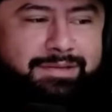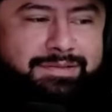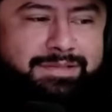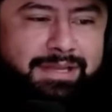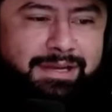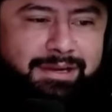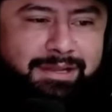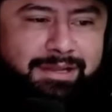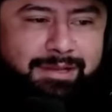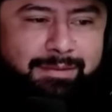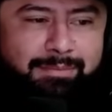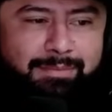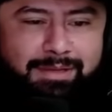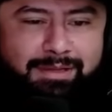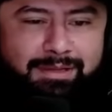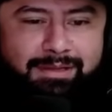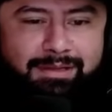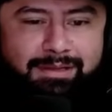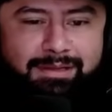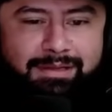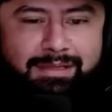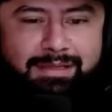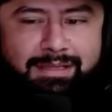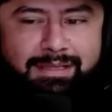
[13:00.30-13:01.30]
that are coming
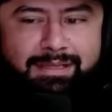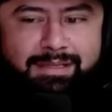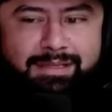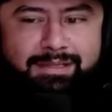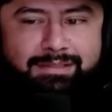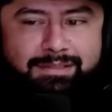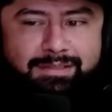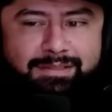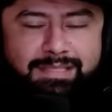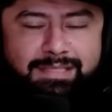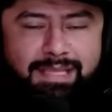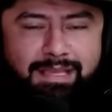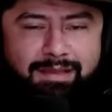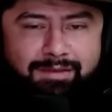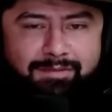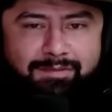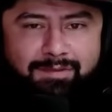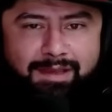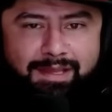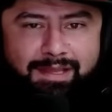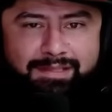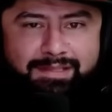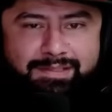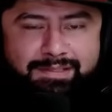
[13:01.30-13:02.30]
to
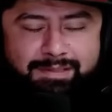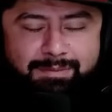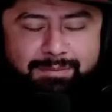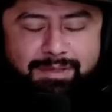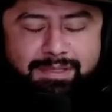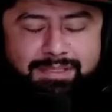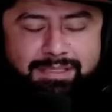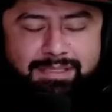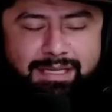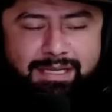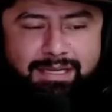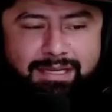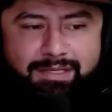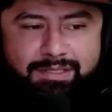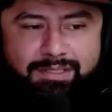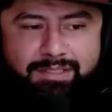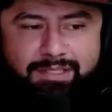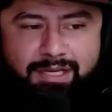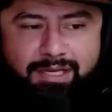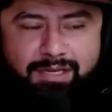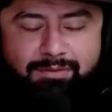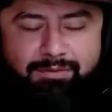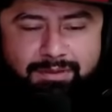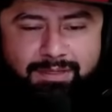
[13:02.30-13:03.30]
TFS. I'm excited to
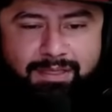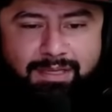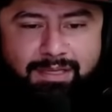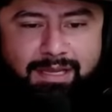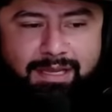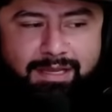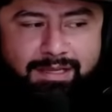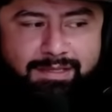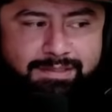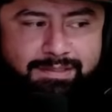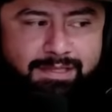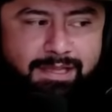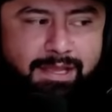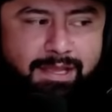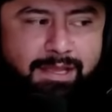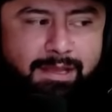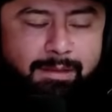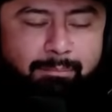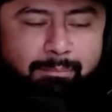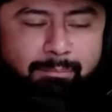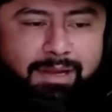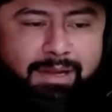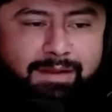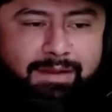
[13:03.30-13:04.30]
share with you guys.
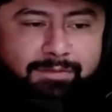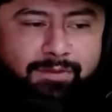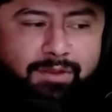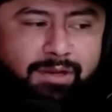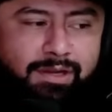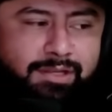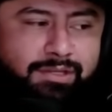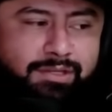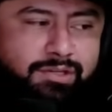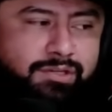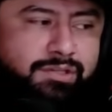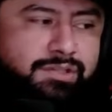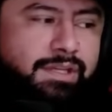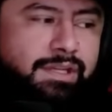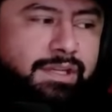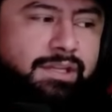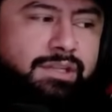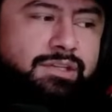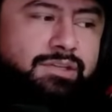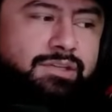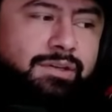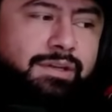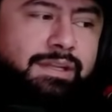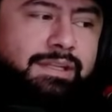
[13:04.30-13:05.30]
But if you're interested
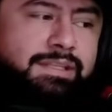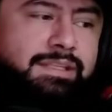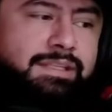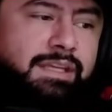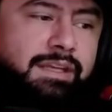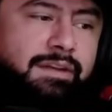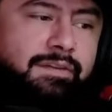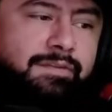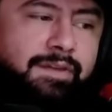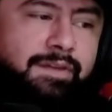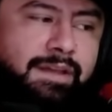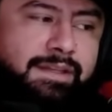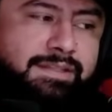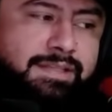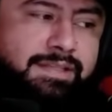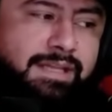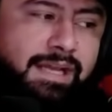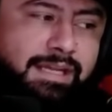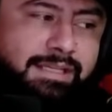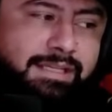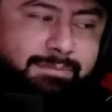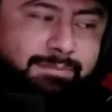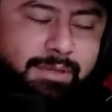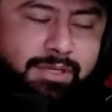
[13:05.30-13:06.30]
in joining TFS,
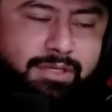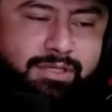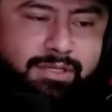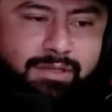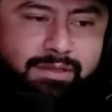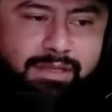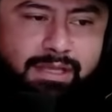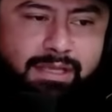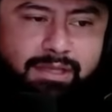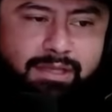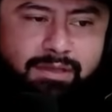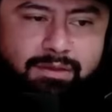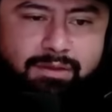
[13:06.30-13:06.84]
guys, make sure that you